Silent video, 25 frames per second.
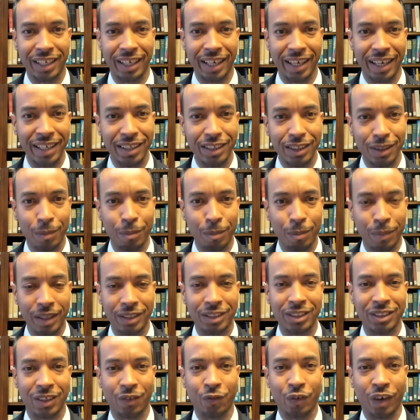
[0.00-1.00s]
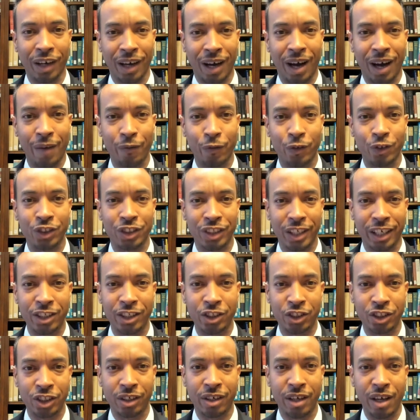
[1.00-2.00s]
that in the midst of a
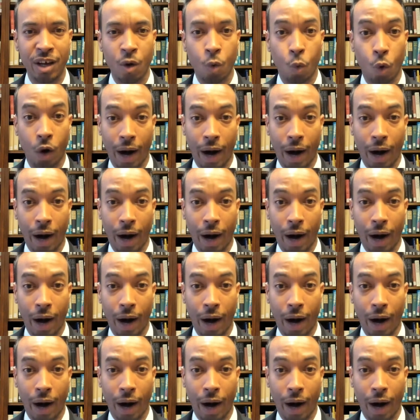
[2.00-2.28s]
conversation